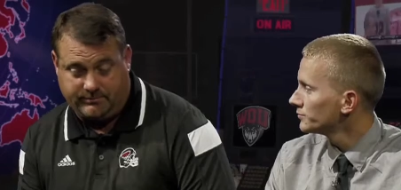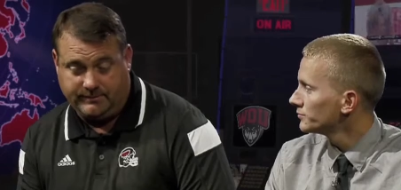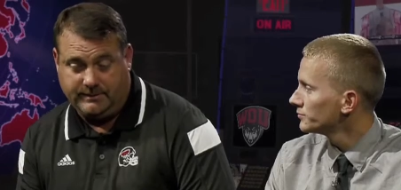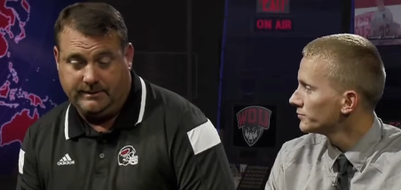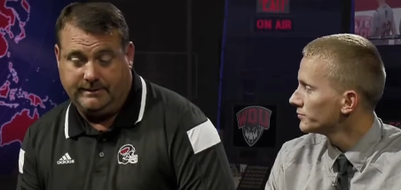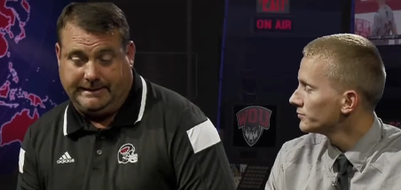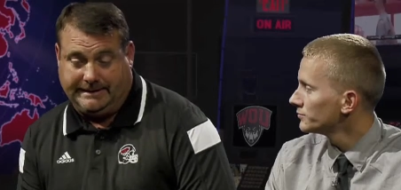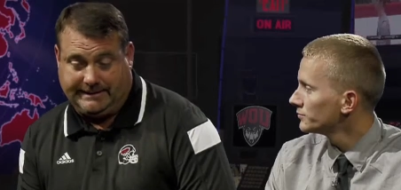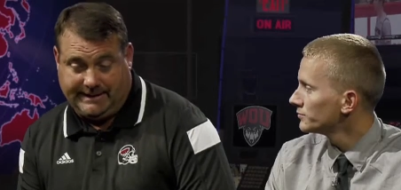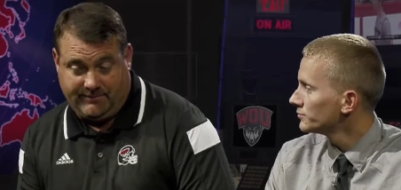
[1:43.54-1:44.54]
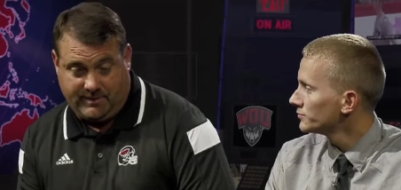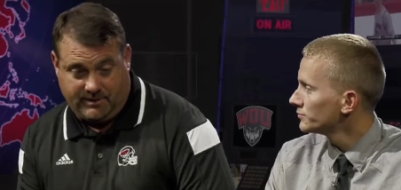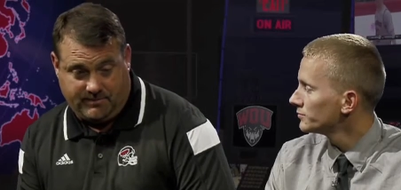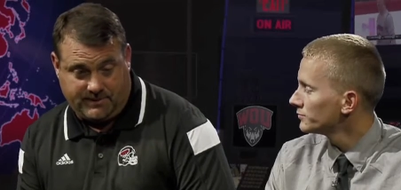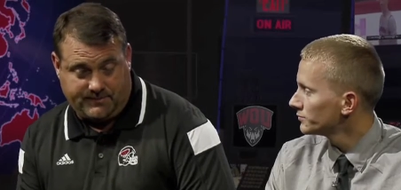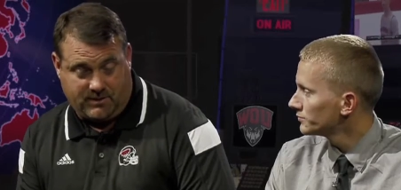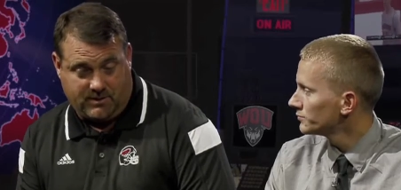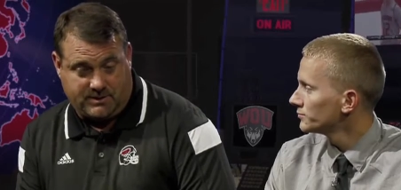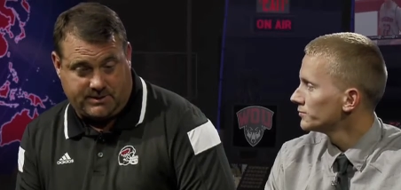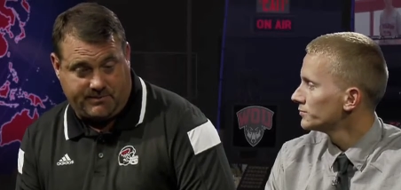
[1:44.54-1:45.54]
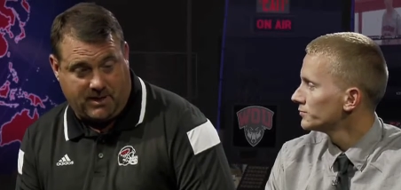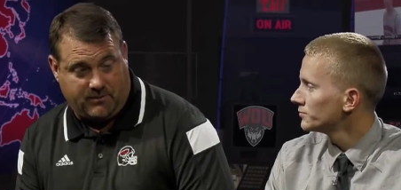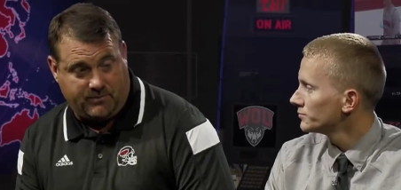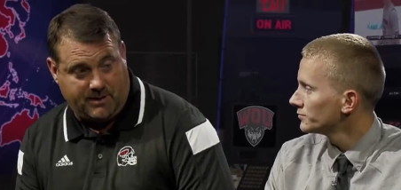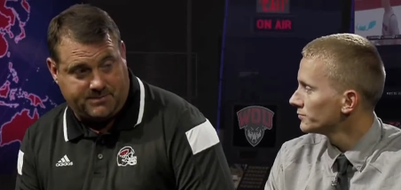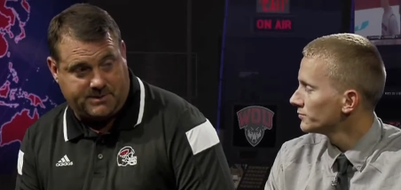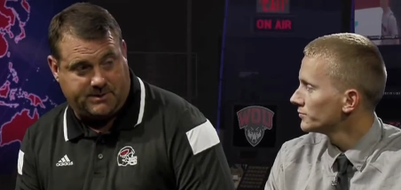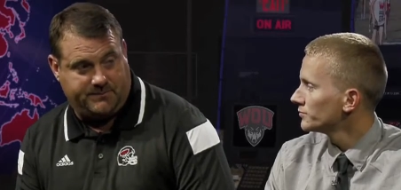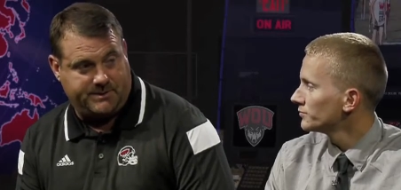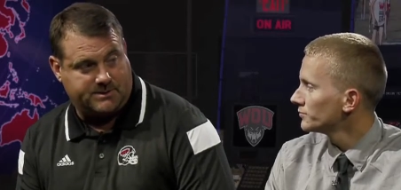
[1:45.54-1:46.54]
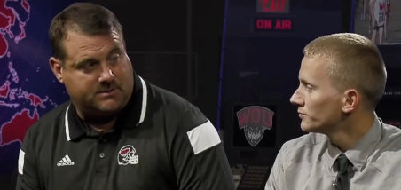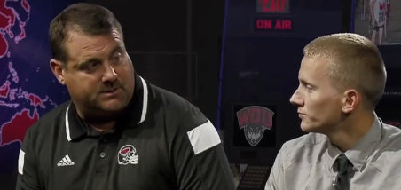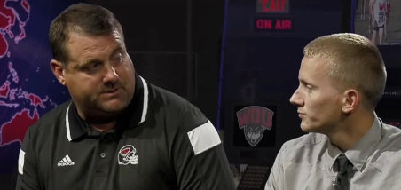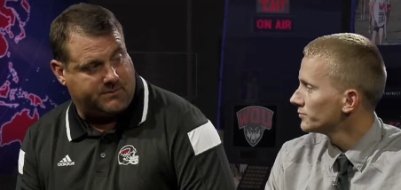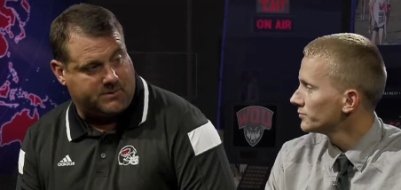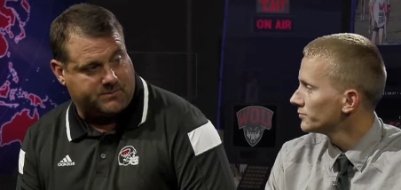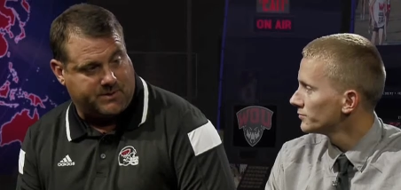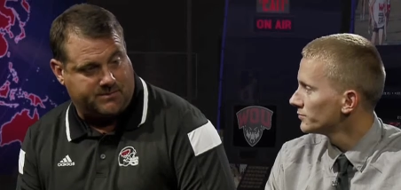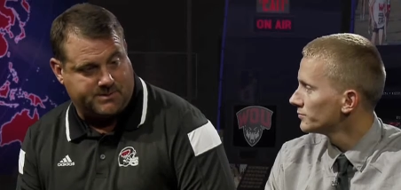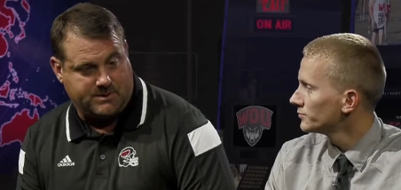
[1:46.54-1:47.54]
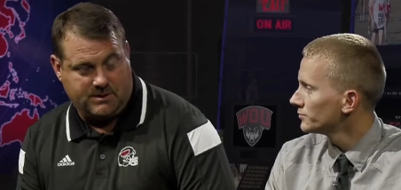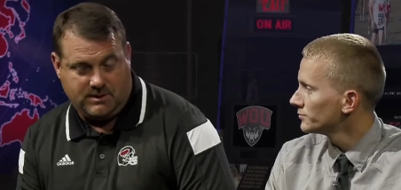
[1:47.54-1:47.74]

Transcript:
Speaker 1: you know, giving them as far as the amount of reps and the physicalness of those reps.